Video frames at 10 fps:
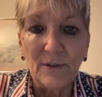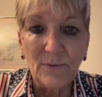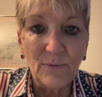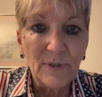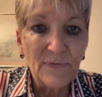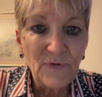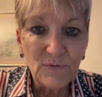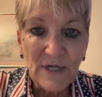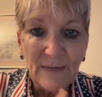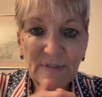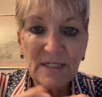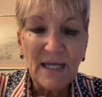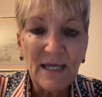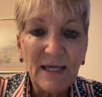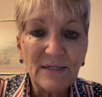a few times a
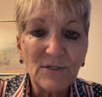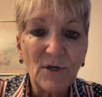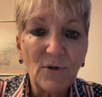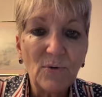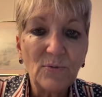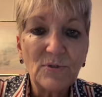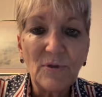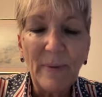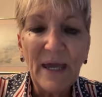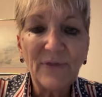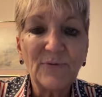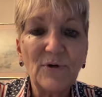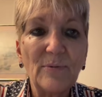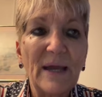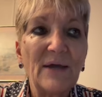day to go to the
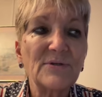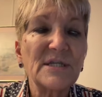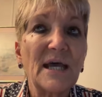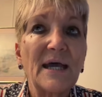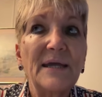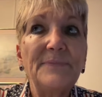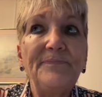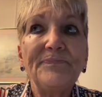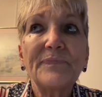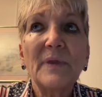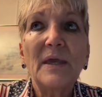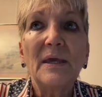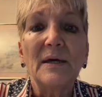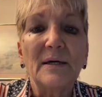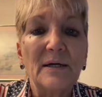bathroom outside,
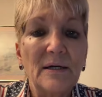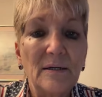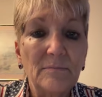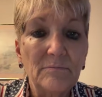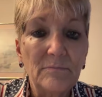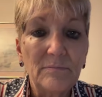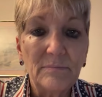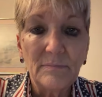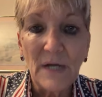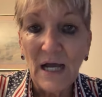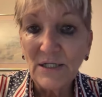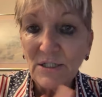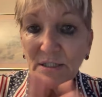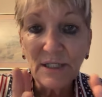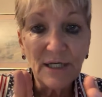I
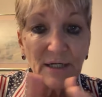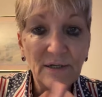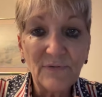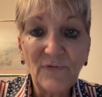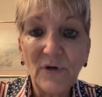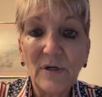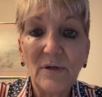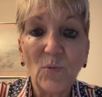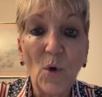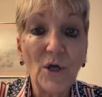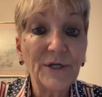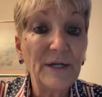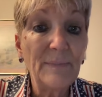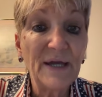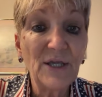just love walking
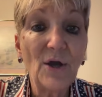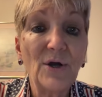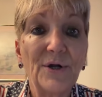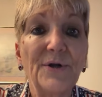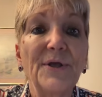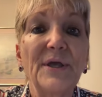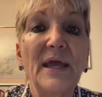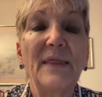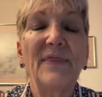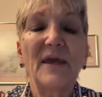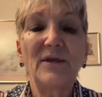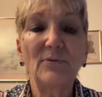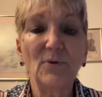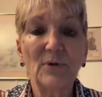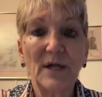in my yard. And thank
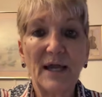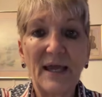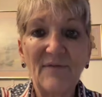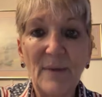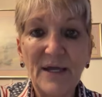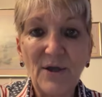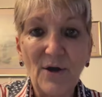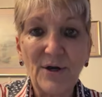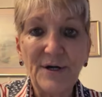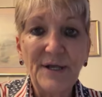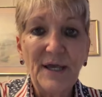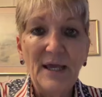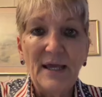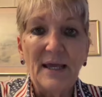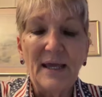you, Lord, I have my yard.
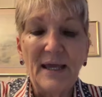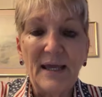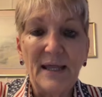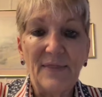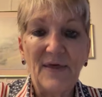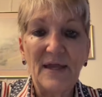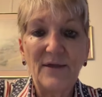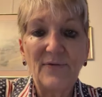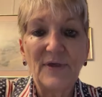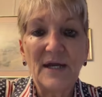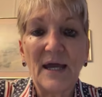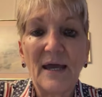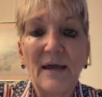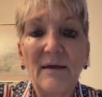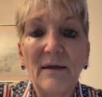And thank you that
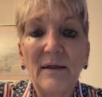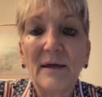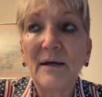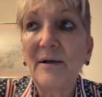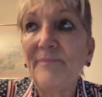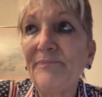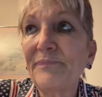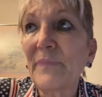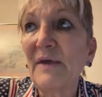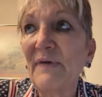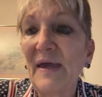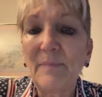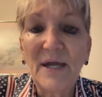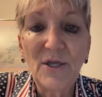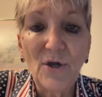I have
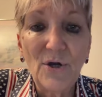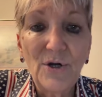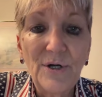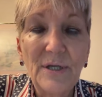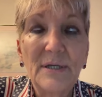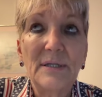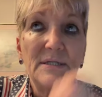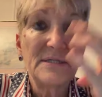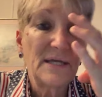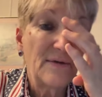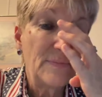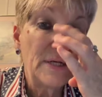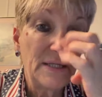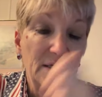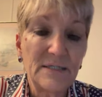had my yard. Let's see, I've
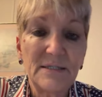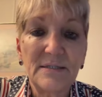been